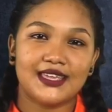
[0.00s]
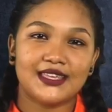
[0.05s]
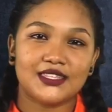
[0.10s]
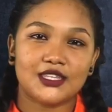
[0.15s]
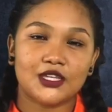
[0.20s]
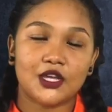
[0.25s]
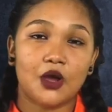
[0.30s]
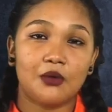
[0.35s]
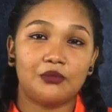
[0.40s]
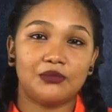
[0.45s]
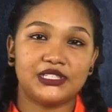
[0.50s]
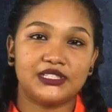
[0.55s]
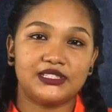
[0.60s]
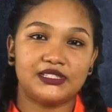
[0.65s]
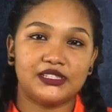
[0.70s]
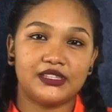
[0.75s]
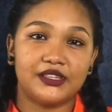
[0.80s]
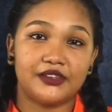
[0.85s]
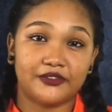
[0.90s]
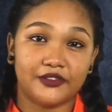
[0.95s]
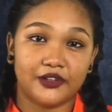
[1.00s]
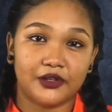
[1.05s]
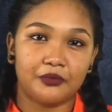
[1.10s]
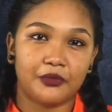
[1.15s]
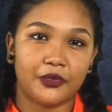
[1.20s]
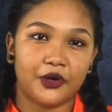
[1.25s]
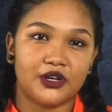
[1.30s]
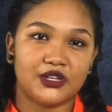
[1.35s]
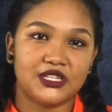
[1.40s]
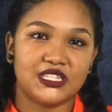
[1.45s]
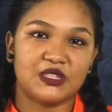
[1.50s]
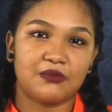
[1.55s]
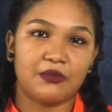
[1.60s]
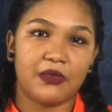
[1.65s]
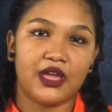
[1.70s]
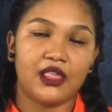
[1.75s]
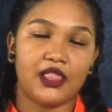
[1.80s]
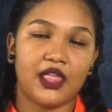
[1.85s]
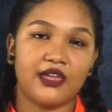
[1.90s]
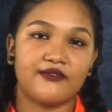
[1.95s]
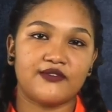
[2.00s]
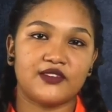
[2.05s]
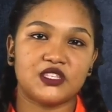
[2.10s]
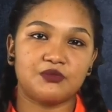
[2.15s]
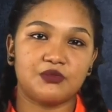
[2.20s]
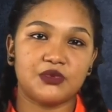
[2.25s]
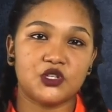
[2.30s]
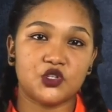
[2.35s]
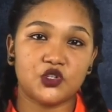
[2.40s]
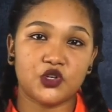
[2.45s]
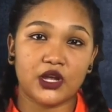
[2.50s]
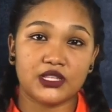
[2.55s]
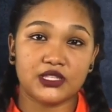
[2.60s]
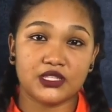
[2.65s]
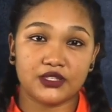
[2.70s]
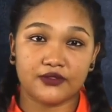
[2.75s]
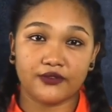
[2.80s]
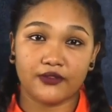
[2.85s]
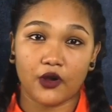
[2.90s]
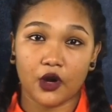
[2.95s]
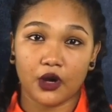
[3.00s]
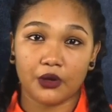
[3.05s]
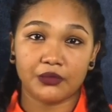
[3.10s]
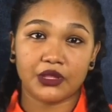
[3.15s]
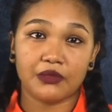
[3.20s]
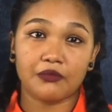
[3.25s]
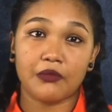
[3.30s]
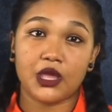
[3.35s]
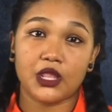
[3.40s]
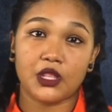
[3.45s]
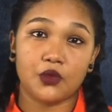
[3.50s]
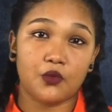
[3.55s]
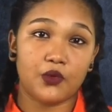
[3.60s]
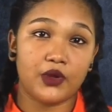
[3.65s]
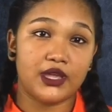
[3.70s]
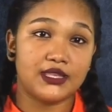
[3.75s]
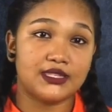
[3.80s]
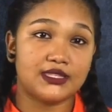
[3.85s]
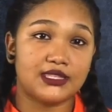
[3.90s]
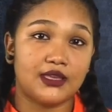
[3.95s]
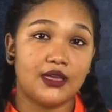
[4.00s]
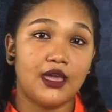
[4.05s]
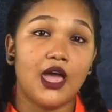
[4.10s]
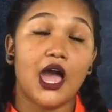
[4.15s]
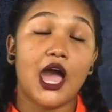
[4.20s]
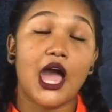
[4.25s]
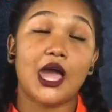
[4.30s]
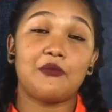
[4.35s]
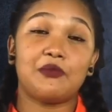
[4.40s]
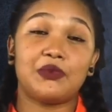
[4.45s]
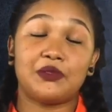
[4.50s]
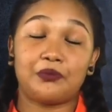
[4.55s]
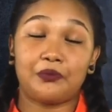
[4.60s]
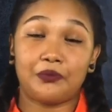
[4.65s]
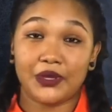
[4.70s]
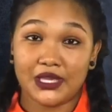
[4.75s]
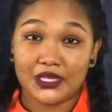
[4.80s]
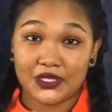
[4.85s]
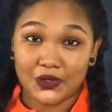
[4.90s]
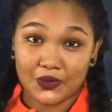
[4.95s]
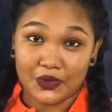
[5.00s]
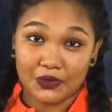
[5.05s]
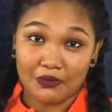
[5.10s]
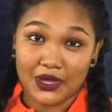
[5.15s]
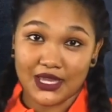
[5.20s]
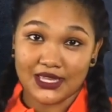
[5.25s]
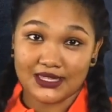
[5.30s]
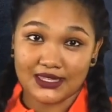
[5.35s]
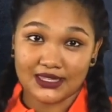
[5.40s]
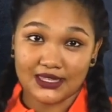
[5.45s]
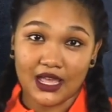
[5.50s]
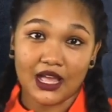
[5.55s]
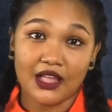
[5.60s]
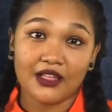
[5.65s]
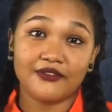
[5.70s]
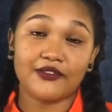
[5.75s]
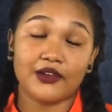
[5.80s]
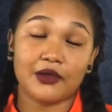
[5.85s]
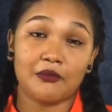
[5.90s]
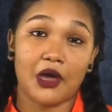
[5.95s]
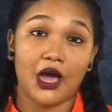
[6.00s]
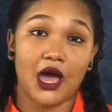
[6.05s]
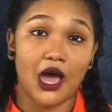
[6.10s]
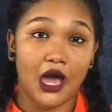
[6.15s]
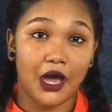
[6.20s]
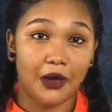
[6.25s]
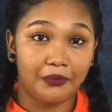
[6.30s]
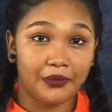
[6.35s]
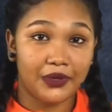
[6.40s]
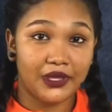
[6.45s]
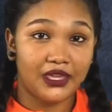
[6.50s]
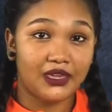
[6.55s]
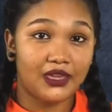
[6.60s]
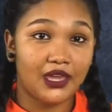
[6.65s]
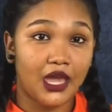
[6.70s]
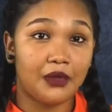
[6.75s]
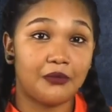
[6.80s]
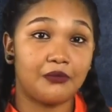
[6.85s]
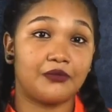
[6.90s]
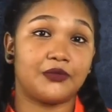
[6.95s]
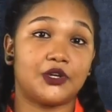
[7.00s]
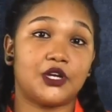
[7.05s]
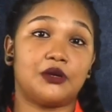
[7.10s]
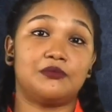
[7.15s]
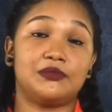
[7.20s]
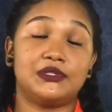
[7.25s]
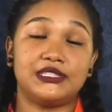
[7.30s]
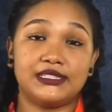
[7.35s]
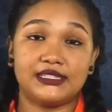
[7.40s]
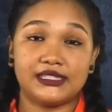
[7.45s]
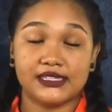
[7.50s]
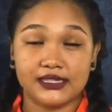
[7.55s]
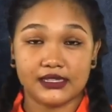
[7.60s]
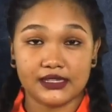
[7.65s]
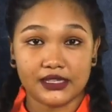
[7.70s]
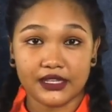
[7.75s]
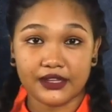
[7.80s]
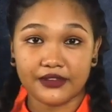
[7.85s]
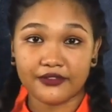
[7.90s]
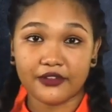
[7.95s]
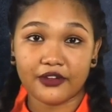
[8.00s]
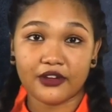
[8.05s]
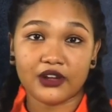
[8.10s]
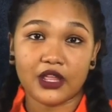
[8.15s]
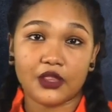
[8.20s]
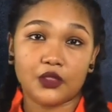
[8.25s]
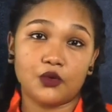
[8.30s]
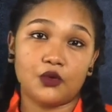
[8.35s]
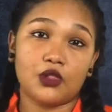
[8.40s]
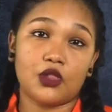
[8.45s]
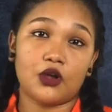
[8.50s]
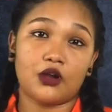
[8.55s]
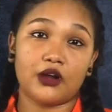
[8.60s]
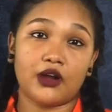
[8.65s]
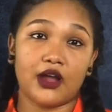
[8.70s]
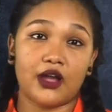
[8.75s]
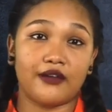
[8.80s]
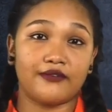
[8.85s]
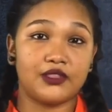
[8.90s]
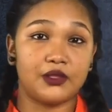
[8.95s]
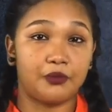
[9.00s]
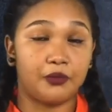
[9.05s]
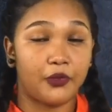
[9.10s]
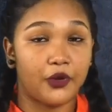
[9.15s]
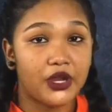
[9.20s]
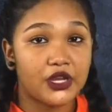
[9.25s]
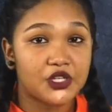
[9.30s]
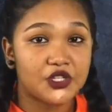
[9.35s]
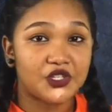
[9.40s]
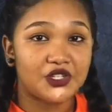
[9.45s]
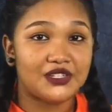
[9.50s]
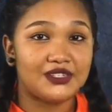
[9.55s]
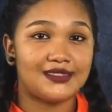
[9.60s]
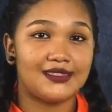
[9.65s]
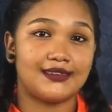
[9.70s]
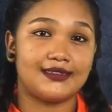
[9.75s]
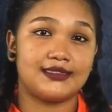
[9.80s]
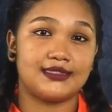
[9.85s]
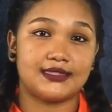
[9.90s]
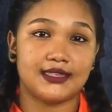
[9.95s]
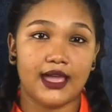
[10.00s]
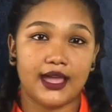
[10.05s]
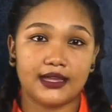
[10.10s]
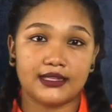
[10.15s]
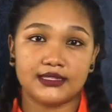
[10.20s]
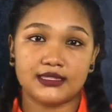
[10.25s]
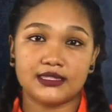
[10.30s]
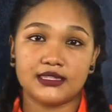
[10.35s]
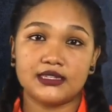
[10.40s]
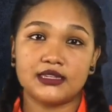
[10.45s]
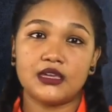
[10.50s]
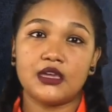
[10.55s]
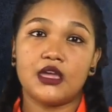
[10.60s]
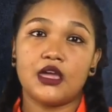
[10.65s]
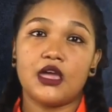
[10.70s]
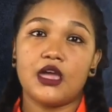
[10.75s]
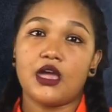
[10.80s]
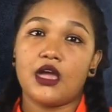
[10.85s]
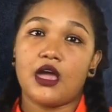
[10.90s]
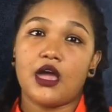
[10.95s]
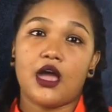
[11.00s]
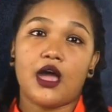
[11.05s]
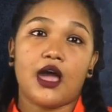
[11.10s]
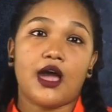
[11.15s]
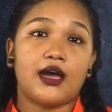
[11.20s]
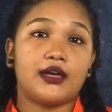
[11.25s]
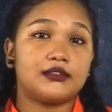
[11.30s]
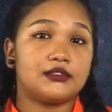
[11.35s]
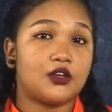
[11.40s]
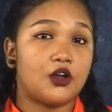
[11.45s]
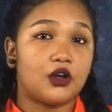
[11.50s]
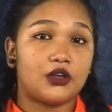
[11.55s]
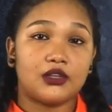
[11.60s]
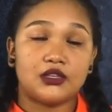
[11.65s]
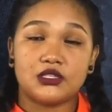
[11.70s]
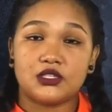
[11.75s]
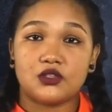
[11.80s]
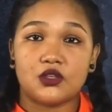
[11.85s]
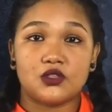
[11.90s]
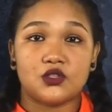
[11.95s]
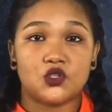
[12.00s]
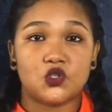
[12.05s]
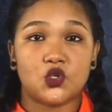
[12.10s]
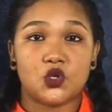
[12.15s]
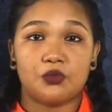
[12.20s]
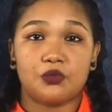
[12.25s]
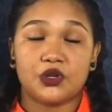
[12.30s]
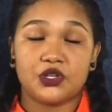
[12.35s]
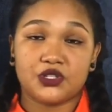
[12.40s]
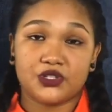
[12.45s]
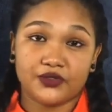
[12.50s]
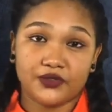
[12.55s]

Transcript: is a completely different person. My life has been transformed in many ways. I'm at peace with myself. I'm happy. I'm completely delivered. I no longer have depression and anxiety. And God has done so much